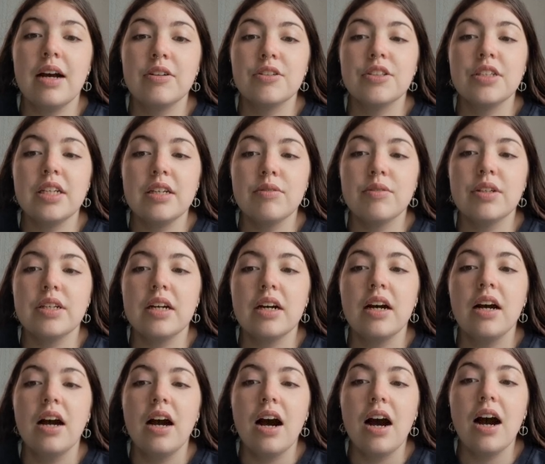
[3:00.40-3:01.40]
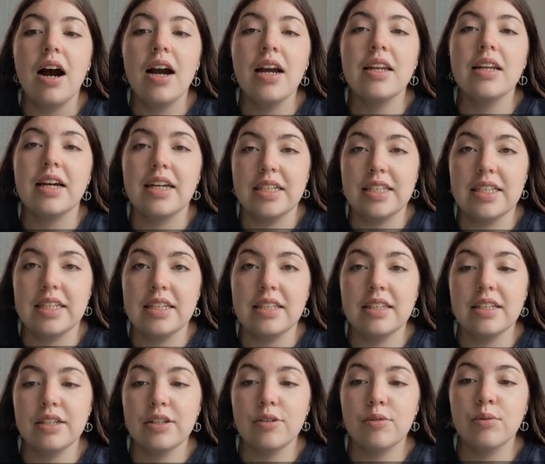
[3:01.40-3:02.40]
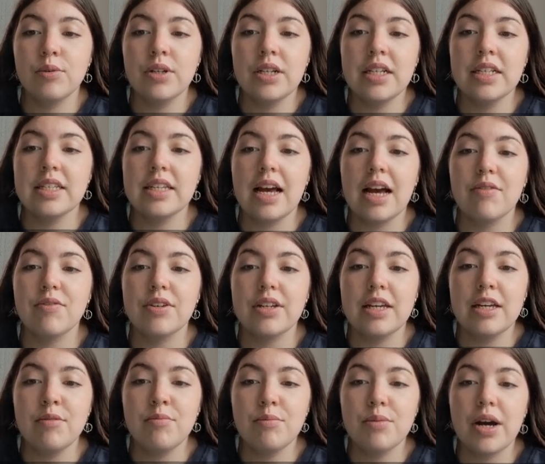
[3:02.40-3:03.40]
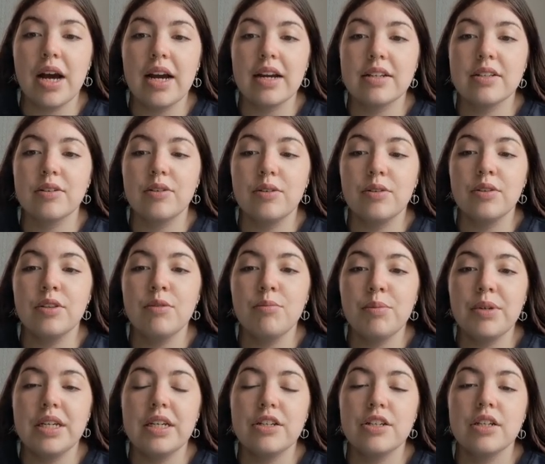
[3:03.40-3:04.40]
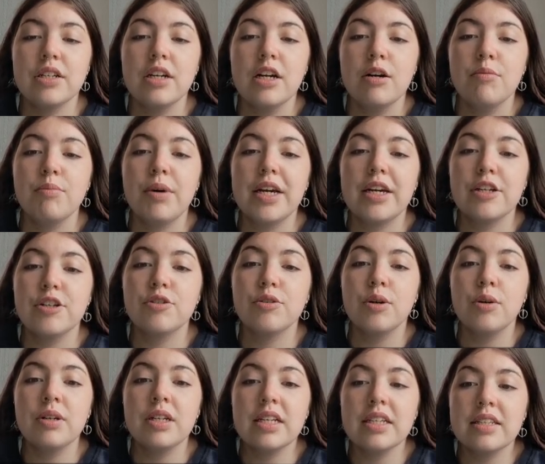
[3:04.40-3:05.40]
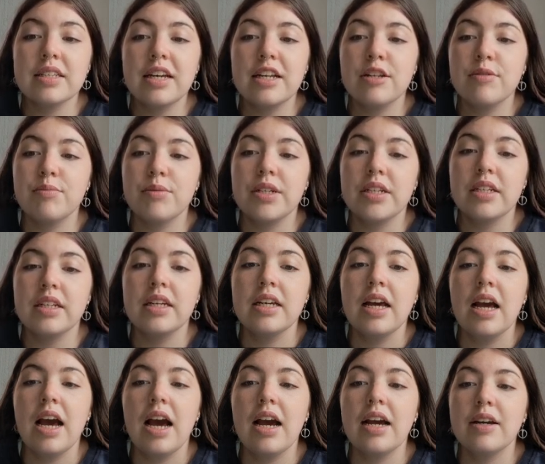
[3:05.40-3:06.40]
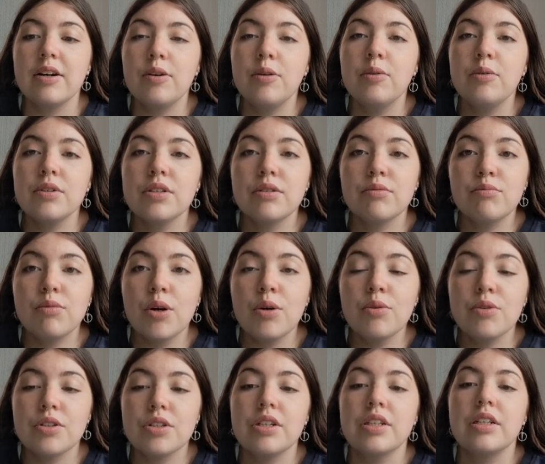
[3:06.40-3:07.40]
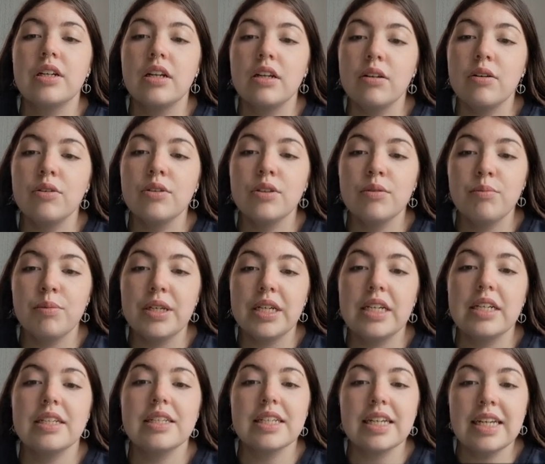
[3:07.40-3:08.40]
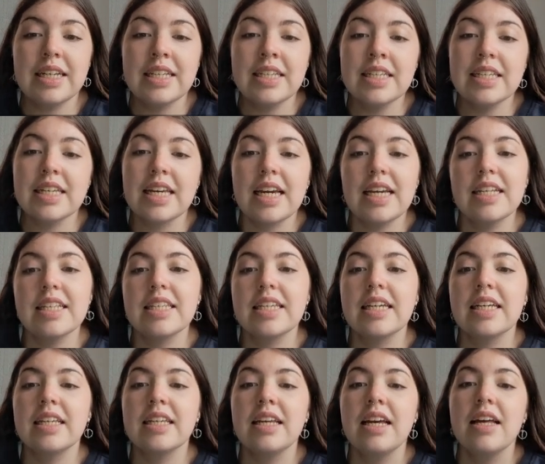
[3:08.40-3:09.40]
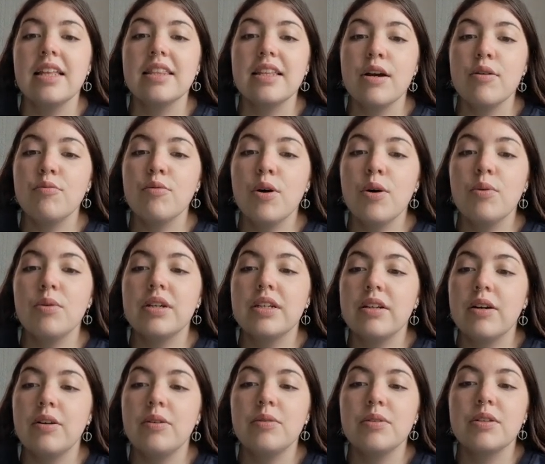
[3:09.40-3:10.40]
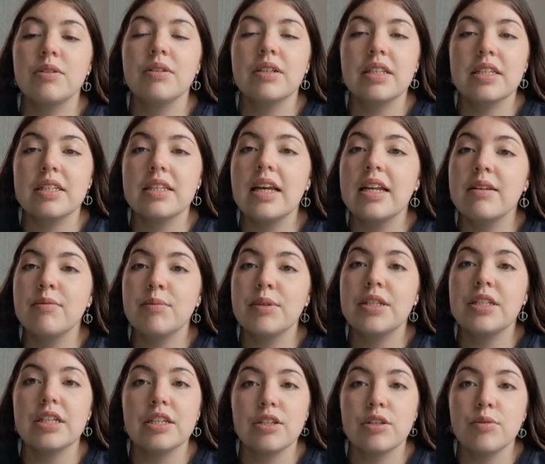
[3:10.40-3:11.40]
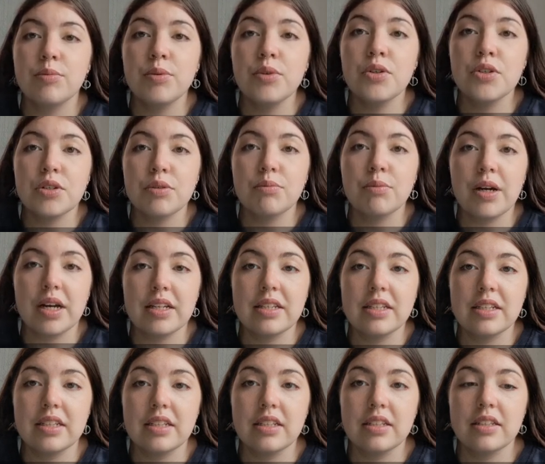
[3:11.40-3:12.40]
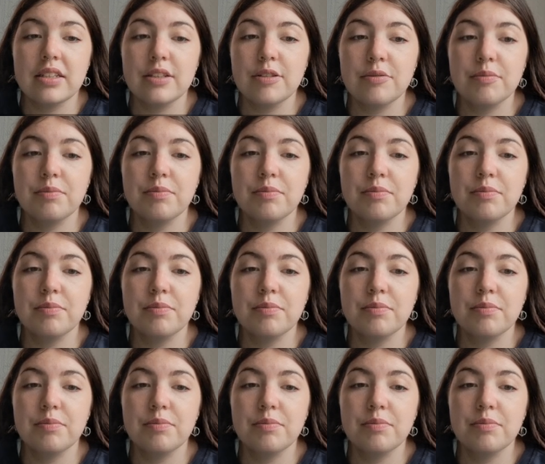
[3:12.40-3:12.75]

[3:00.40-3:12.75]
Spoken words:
Algeria, highlighted that groins have an impact on the beach by controlling sediment and cause erosion along the beach, indicating their role in altering sediment distribution patterns.